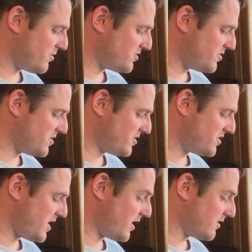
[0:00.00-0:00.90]
to just
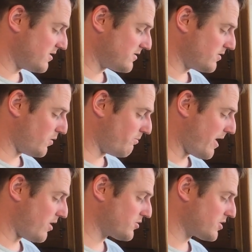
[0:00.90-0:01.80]
take this little
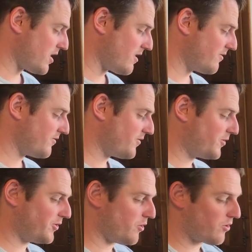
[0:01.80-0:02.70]
pouch off,
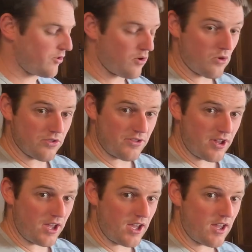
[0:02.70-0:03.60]
soak the whole
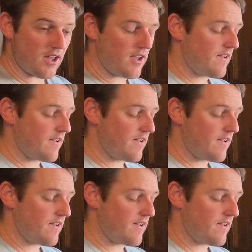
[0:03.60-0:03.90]
thing.